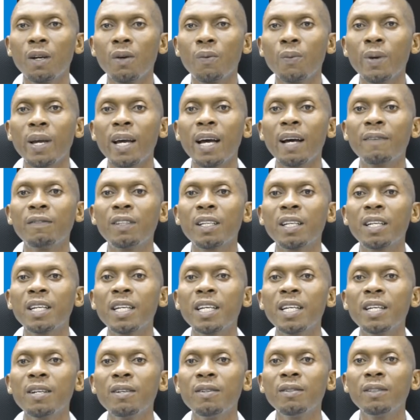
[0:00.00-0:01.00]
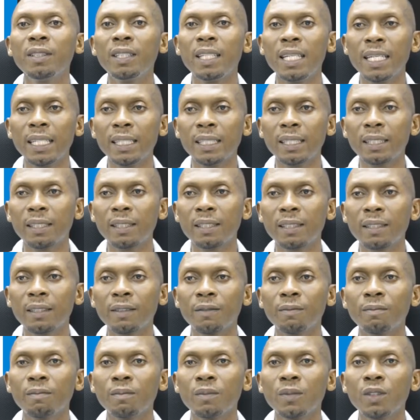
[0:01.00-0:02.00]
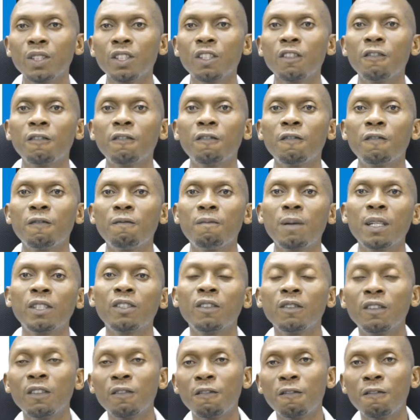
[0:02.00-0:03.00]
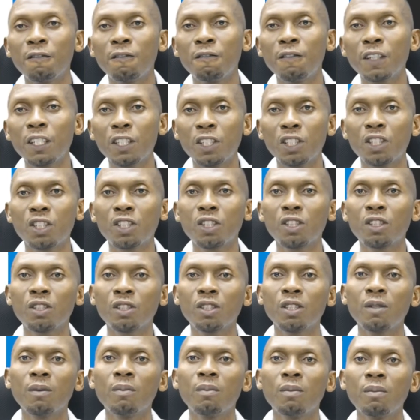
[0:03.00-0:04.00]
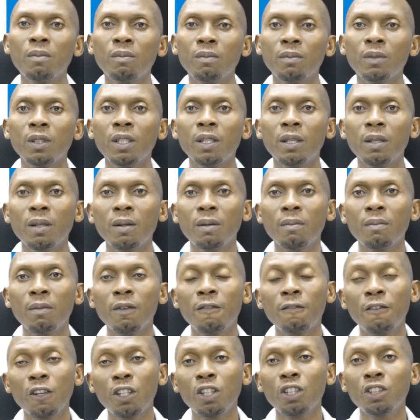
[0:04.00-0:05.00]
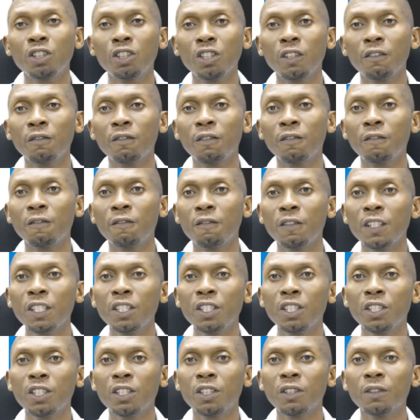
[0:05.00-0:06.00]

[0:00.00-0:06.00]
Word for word: We have the gill net, you know, part of the fish, the, the morphology of a fish.